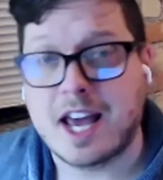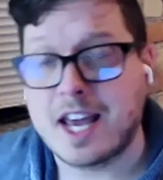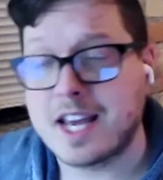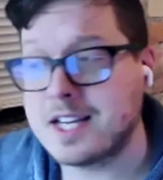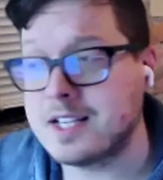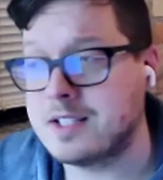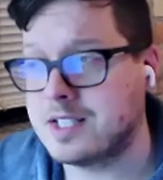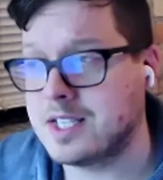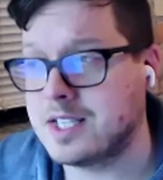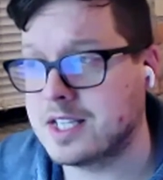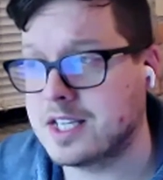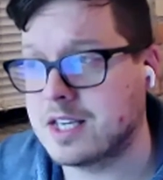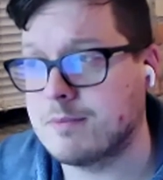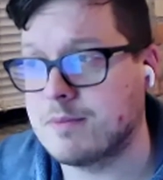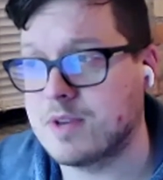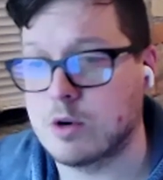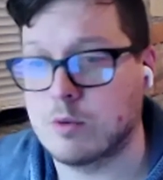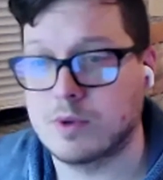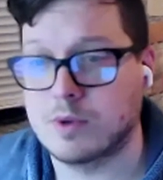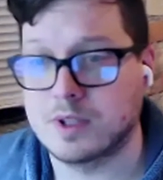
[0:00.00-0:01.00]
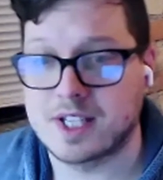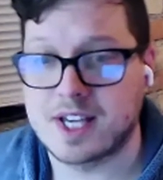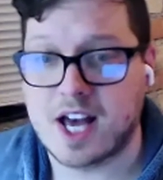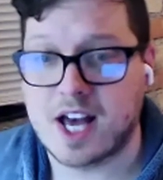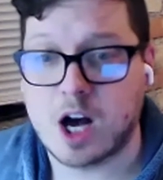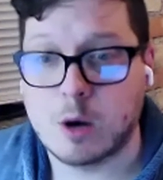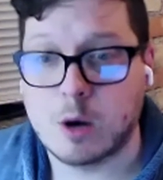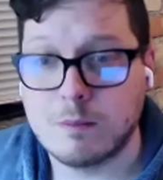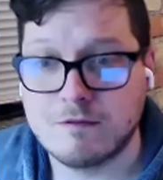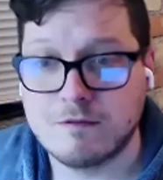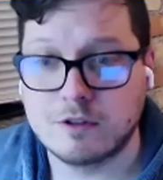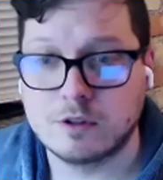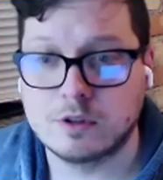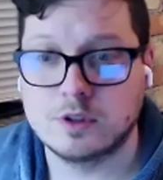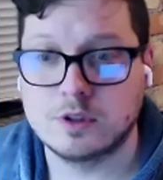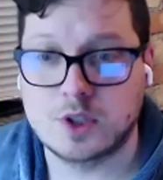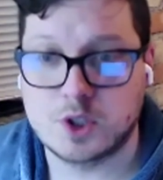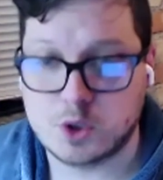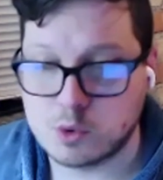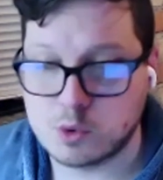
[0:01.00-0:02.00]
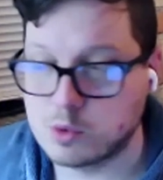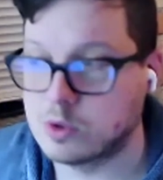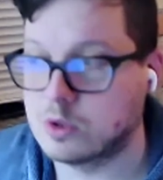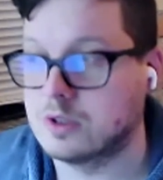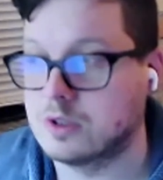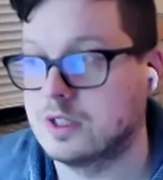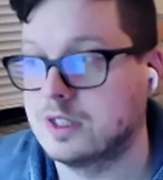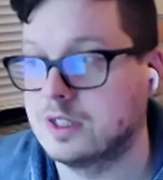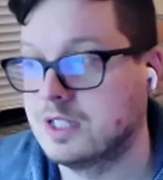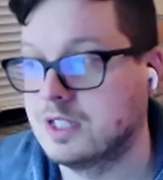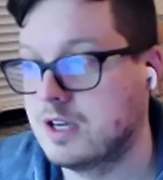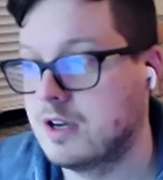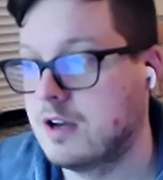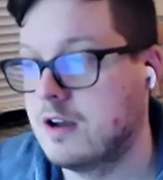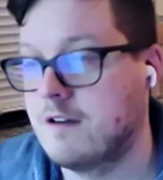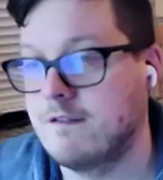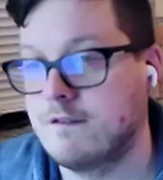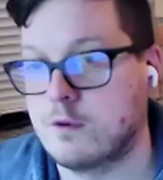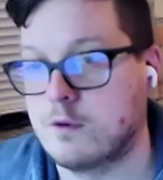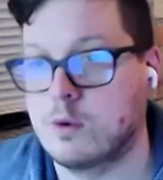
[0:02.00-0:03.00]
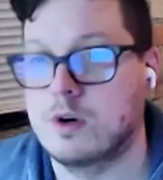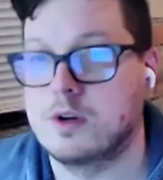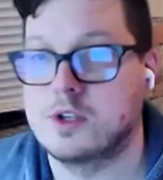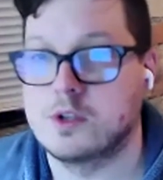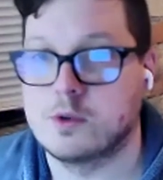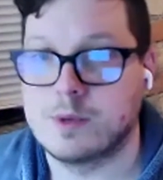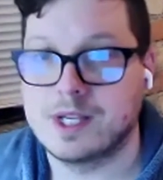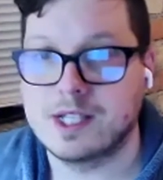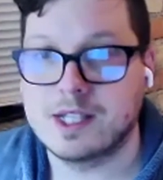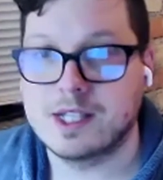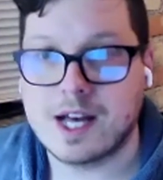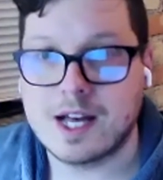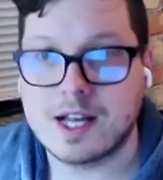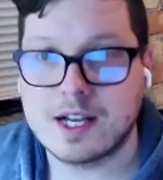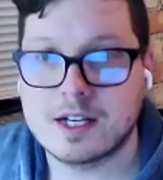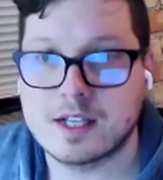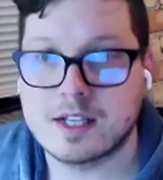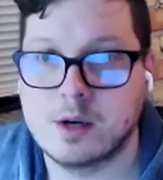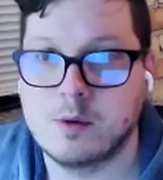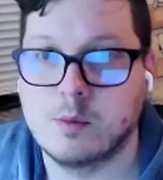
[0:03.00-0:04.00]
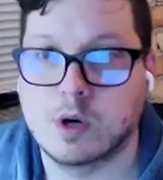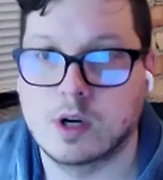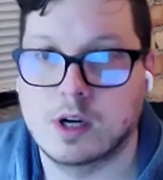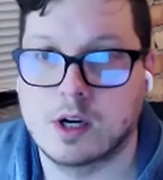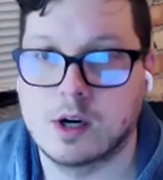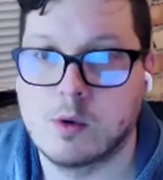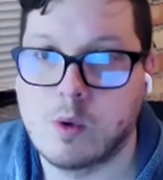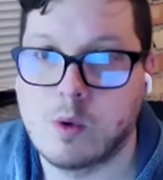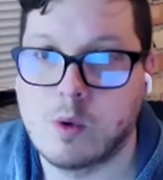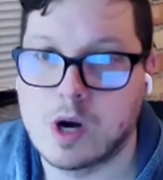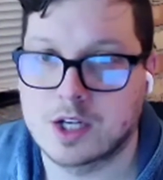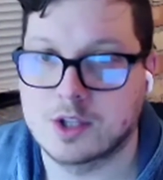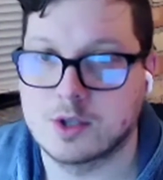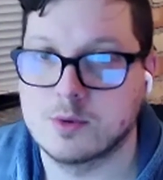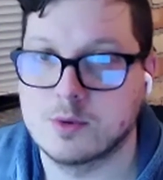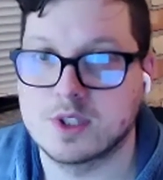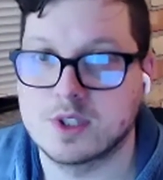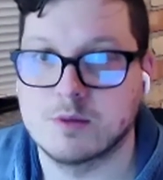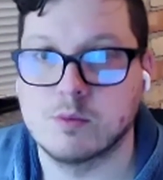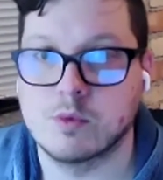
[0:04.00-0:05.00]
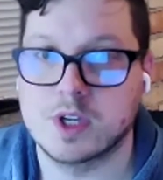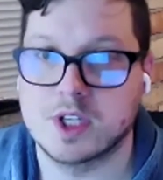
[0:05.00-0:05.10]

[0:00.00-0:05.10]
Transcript: AET can be a really helpful tool for doing that. And we're going to walk through some